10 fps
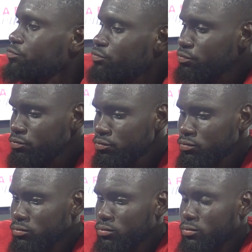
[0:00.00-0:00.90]
things
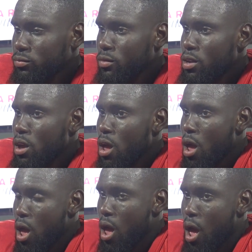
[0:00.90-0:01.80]
change the last couple of days?
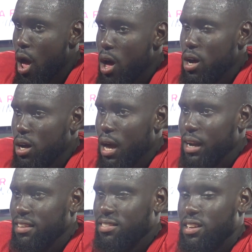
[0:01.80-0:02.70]
I guess. Oh, uh, I
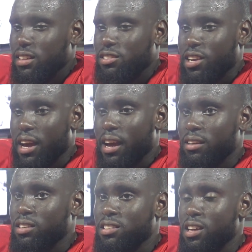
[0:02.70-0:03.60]
didn't see any
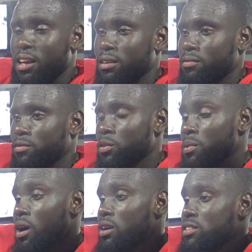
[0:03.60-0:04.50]
change because he, to
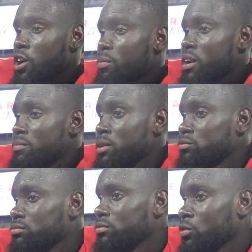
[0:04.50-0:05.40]
be honest, everybody been
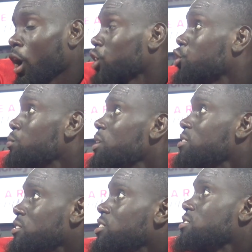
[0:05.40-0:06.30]
all the
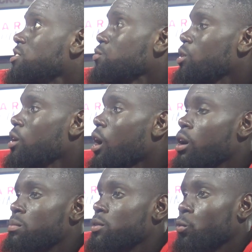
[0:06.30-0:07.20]
QBs and Justin as well,
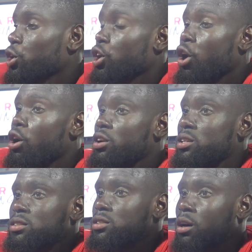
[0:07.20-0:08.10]
all been working hard
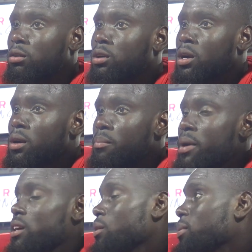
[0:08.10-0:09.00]
and you know
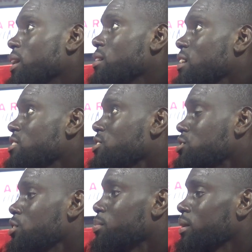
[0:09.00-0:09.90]
making the plays that they
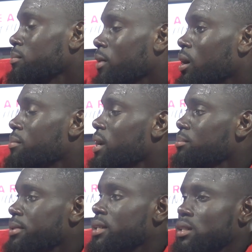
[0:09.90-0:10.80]
should uh,
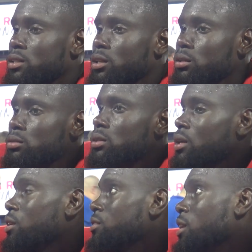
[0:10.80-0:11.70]
make. But you know,
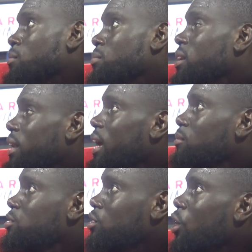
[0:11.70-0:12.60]
him being
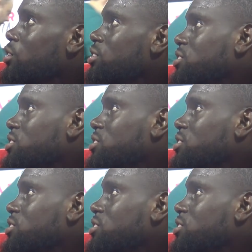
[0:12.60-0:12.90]
named the starter